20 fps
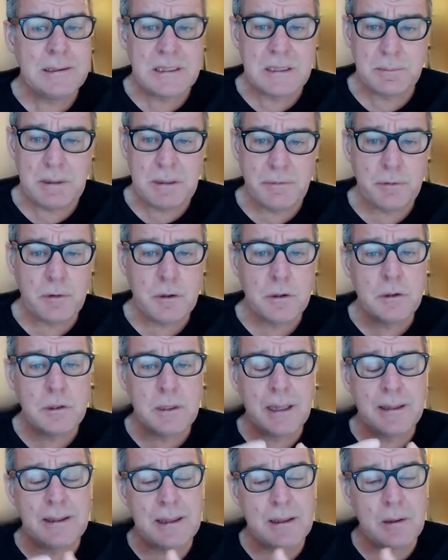a bit further,
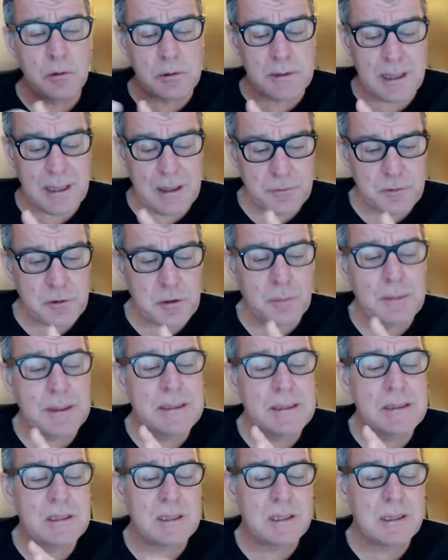and then also have some
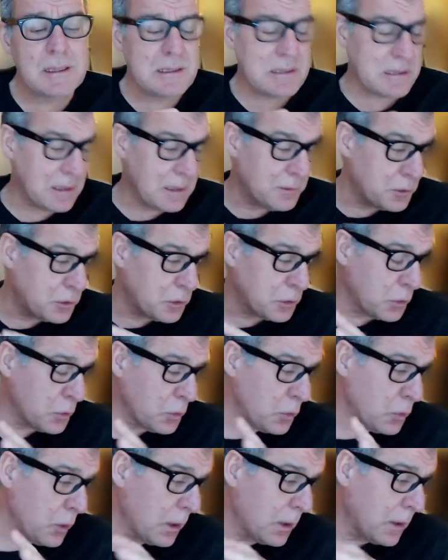insight
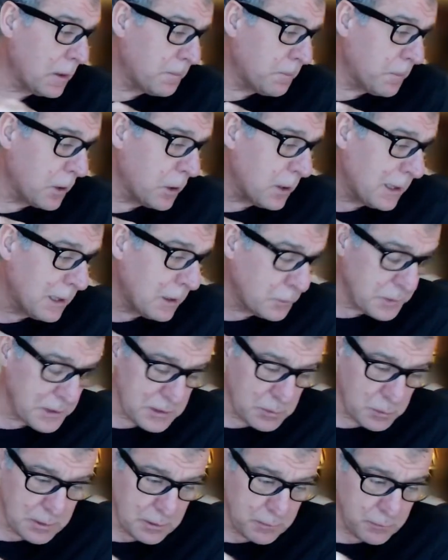into how this
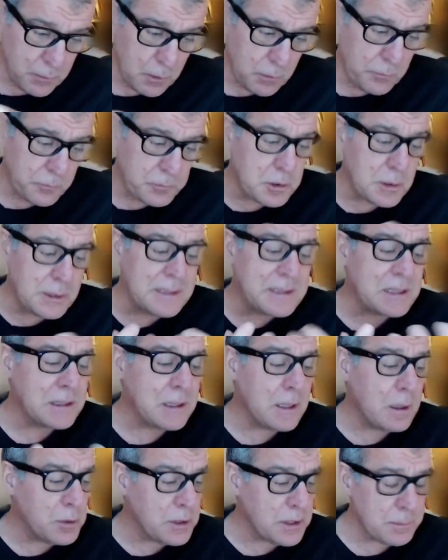would evolve. So let's
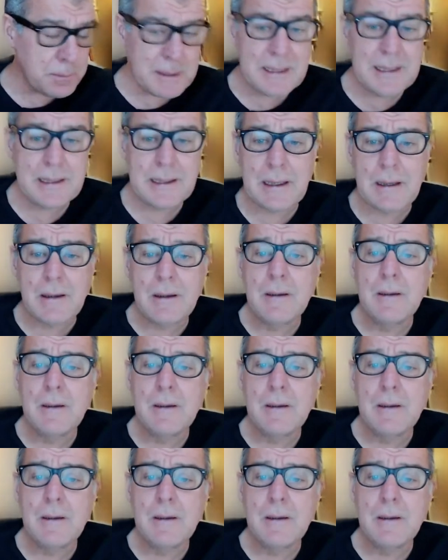start with the beginning.